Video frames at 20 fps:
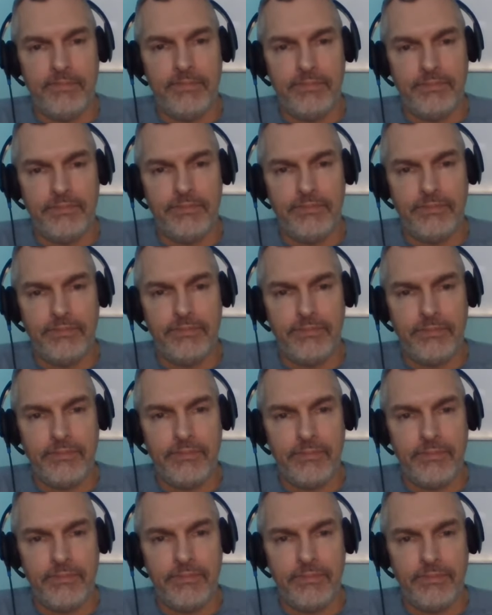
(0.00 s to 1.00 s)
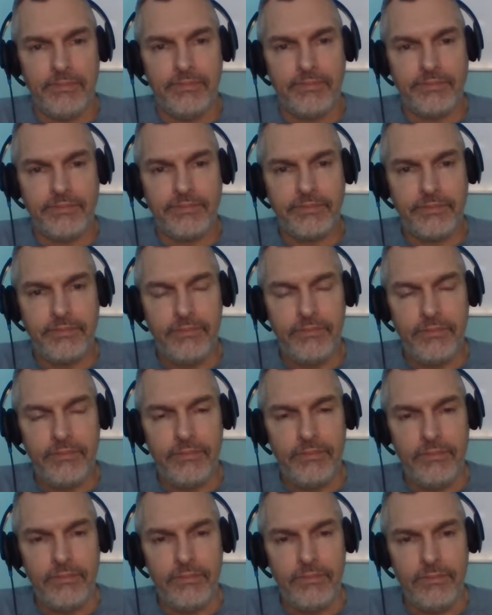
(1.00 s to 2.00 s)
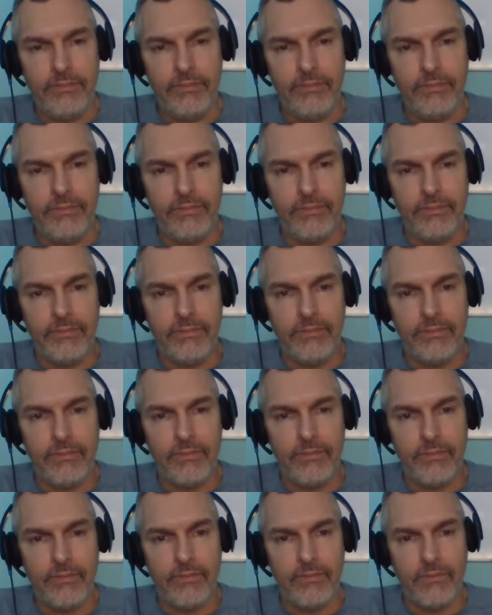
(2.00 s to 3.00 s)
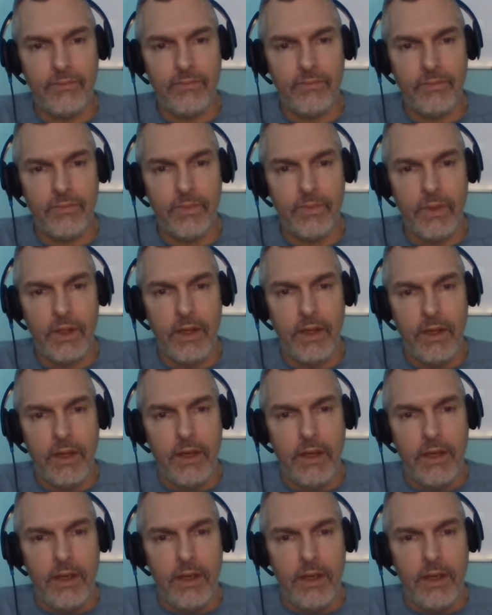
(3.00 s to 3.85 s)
(silence)